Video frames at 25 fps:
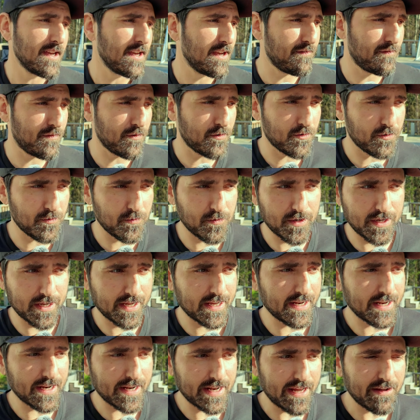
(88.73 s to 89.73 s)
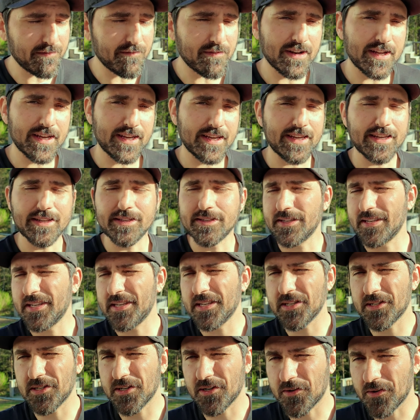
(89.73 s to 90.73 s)
If you're doing any leveling, it's
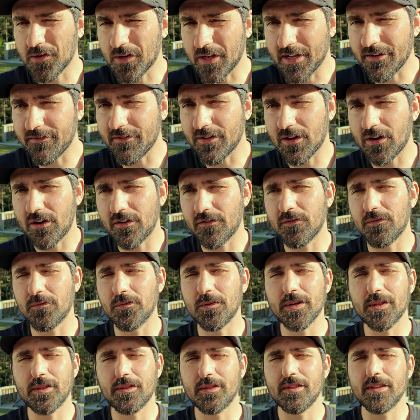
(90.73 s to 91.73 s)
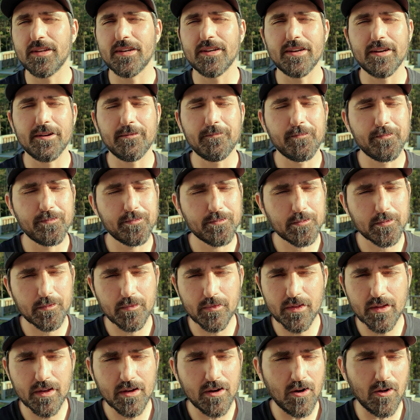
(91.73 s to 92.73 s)
easier to level off with
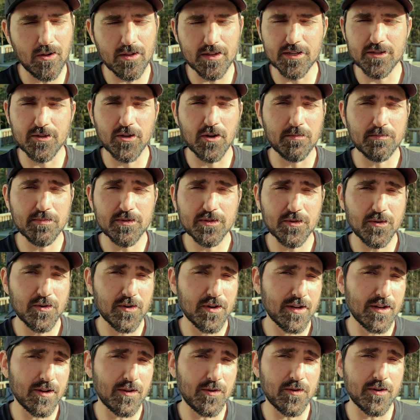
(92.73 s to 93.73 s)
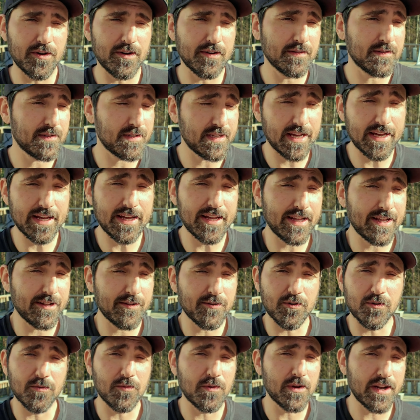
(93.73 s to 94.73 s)
all the topsoil or
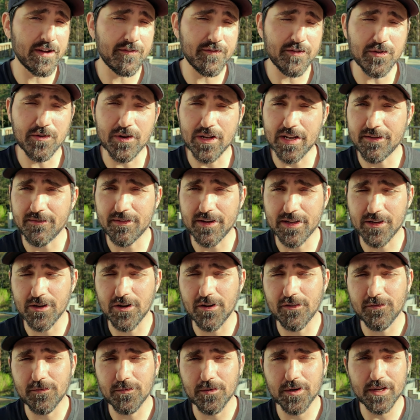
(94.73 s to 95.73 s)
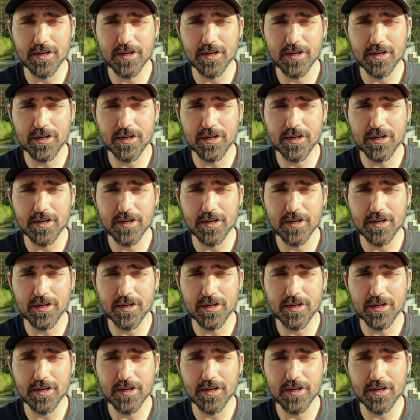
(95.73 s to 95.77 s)
sand or whatever you're leveling off